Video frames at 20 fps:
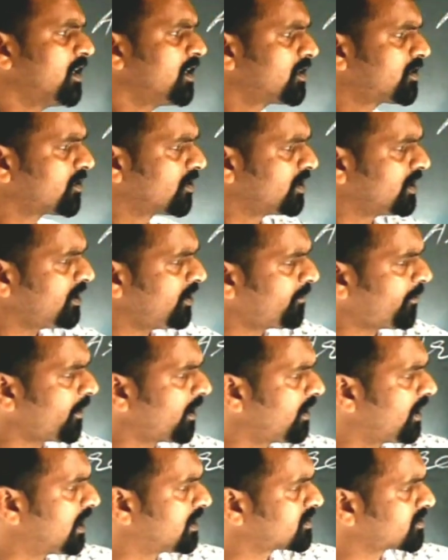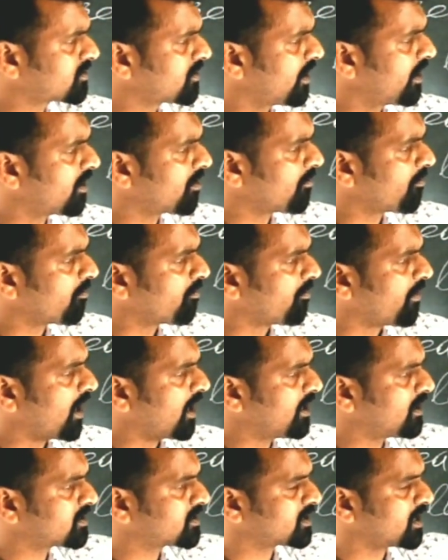25a square
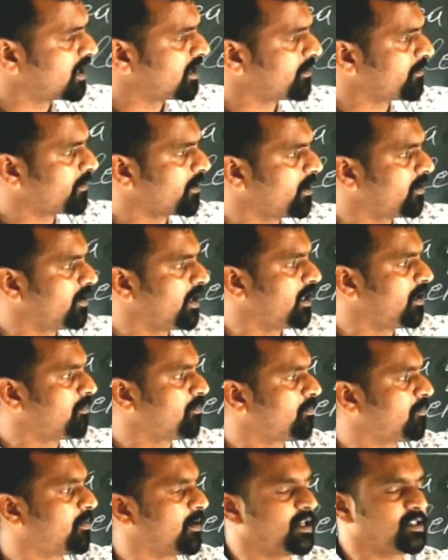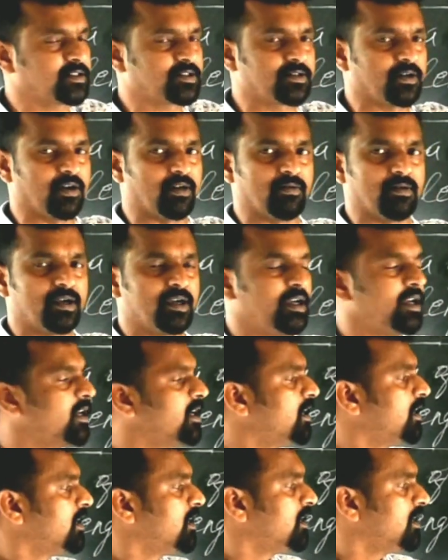minus 35a plus 12.
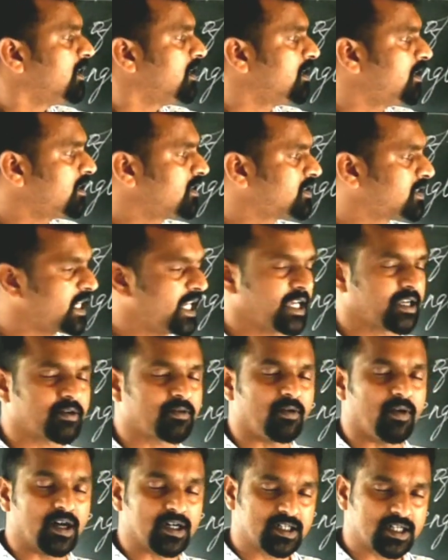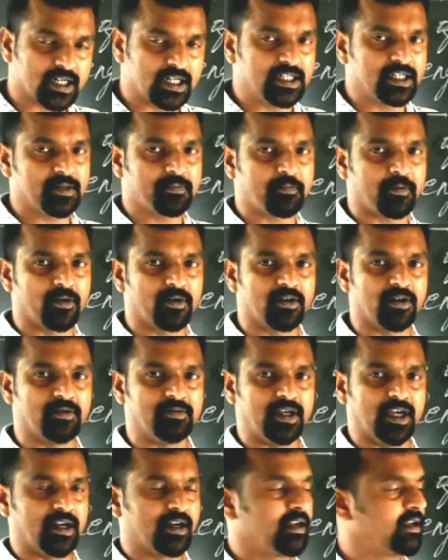It is a quadratic
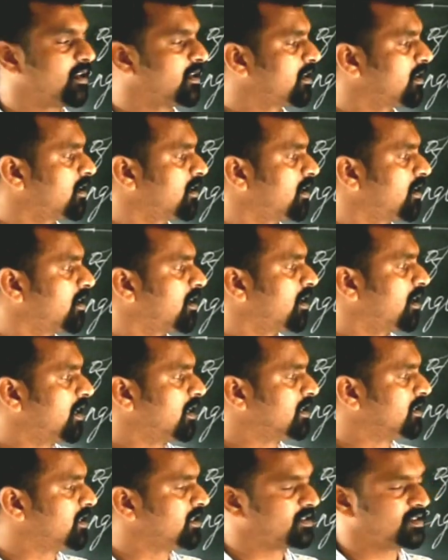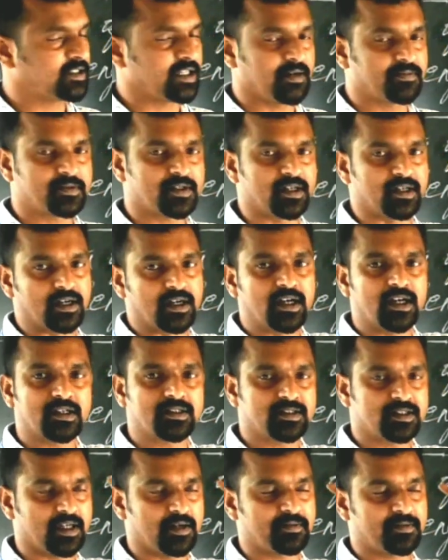polynomial. In this
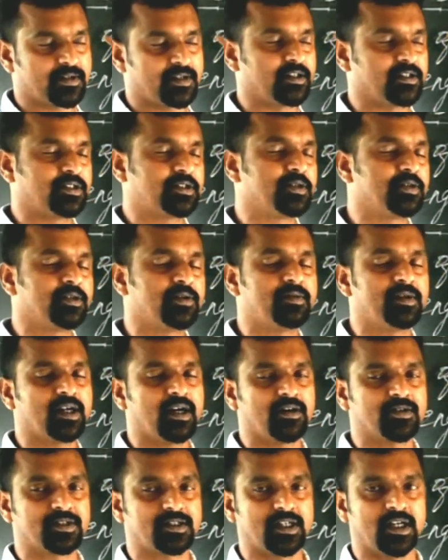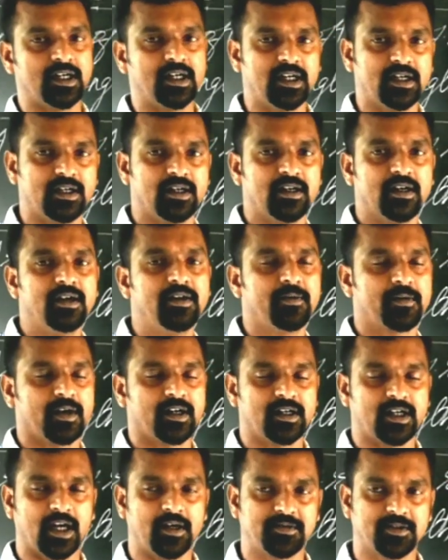chapter 2, we have studied
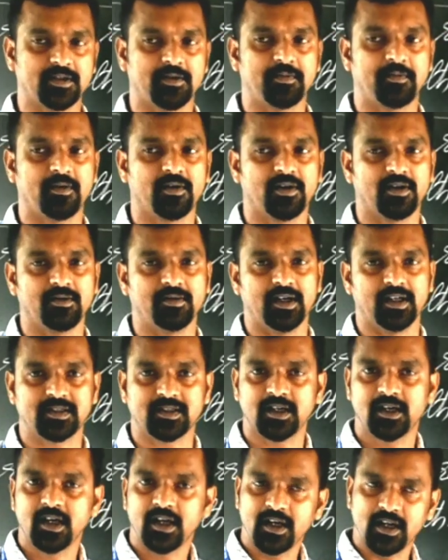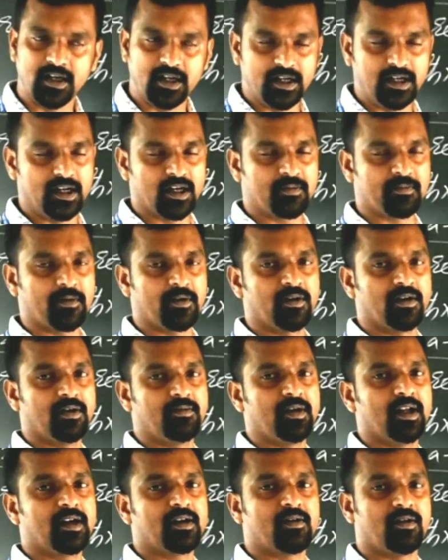different types of polynomials: linear
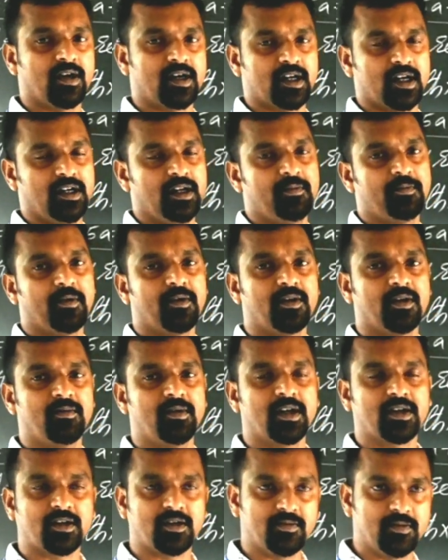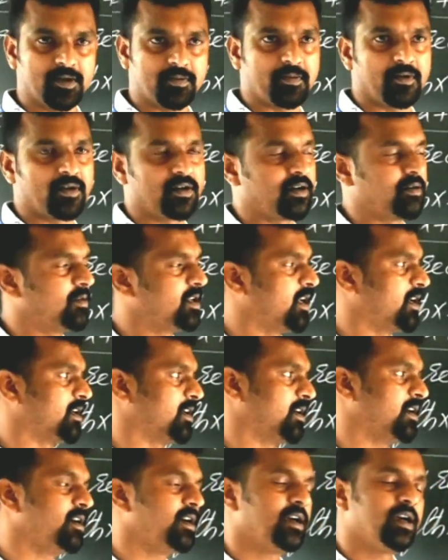polynomial, quadratic polynomial, cubic polynomial,
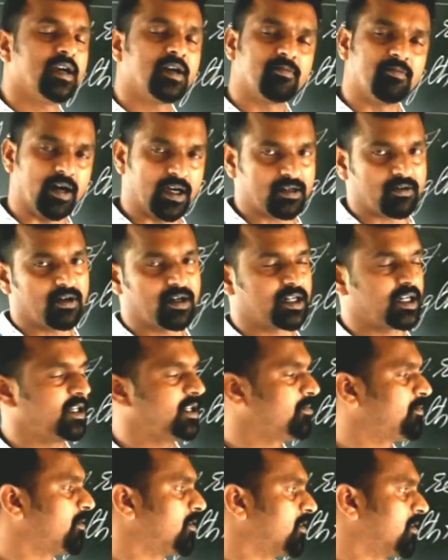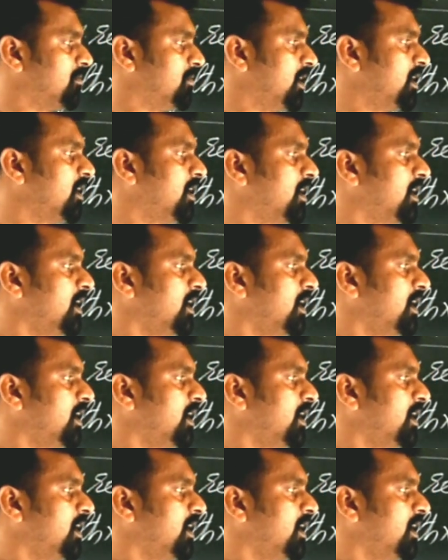and biquadratic polynomial.